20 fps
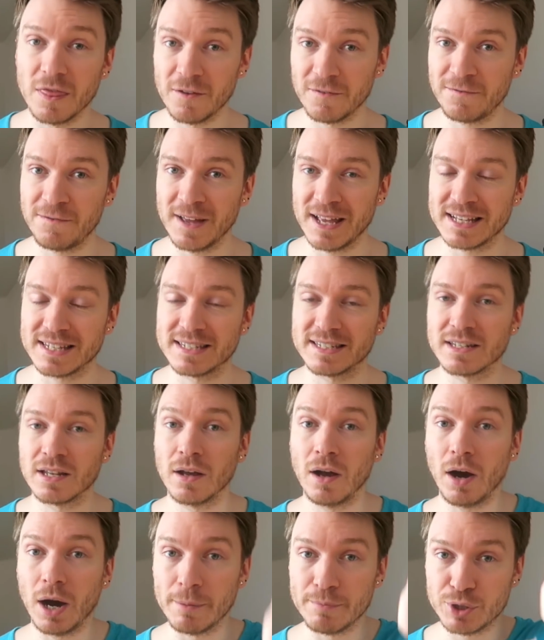The fist.
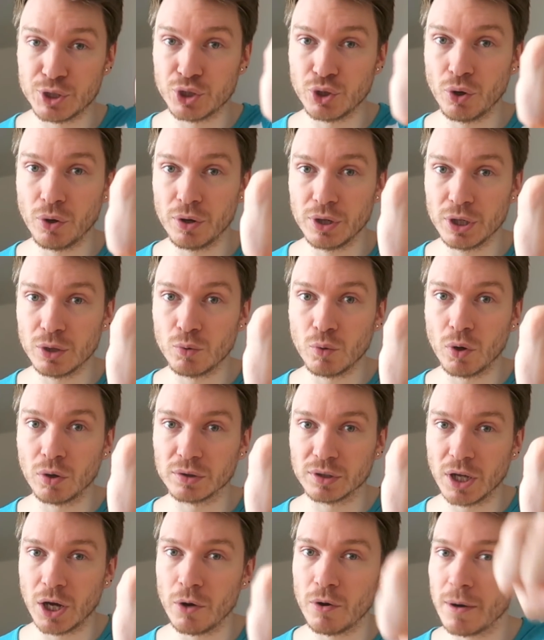I'm sure you
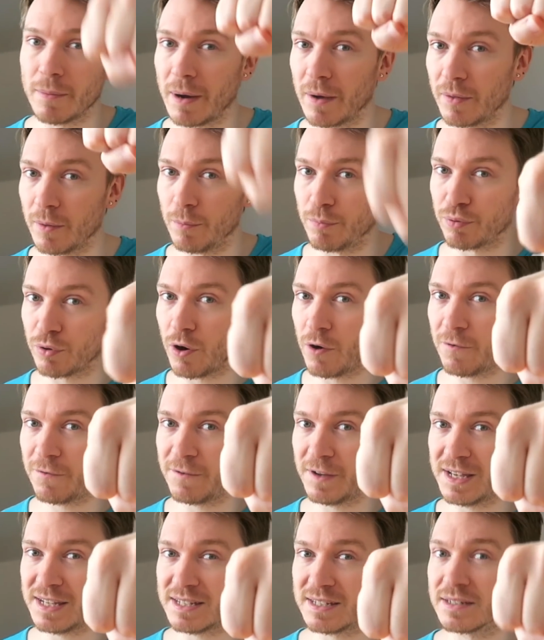all know about the bro
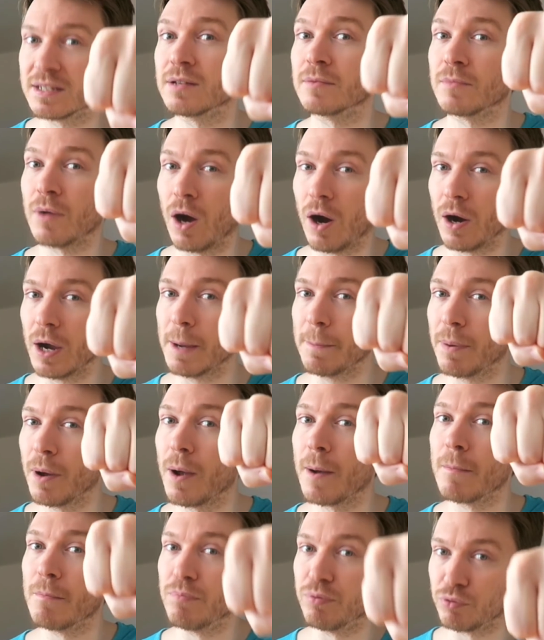fist, Hype
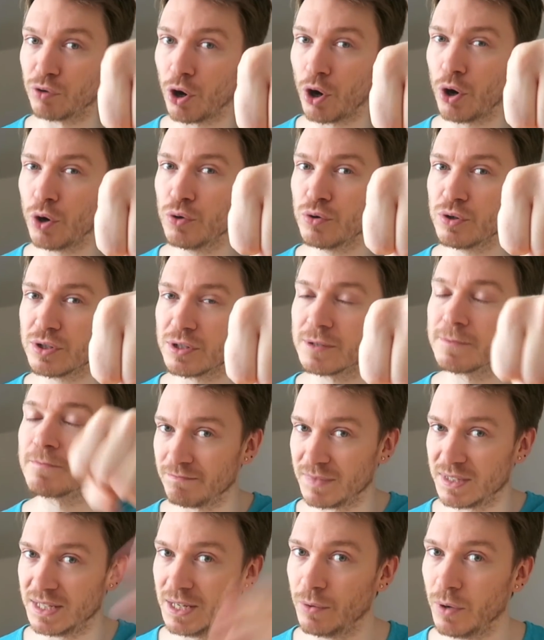Bros.
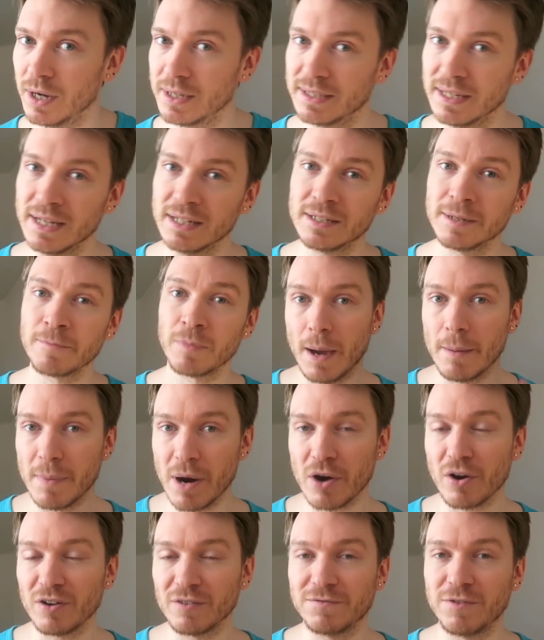See what I did?
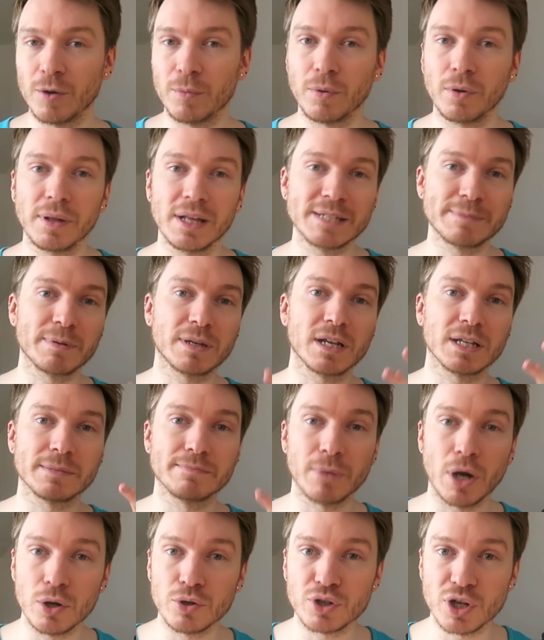American football is because
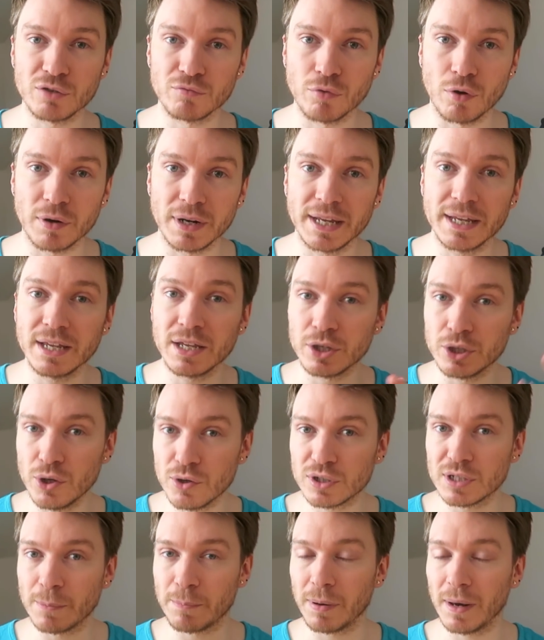Mojo Rawley used to